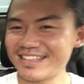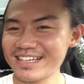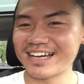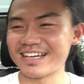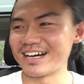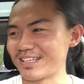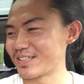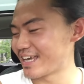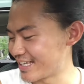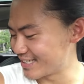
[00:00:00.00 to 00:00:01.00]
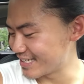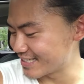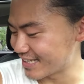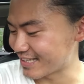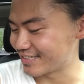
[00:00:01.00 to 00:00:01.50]
think I got
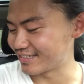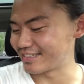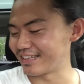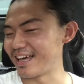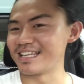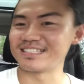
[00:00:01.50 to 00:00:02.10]
Cantonese, like, the, the lines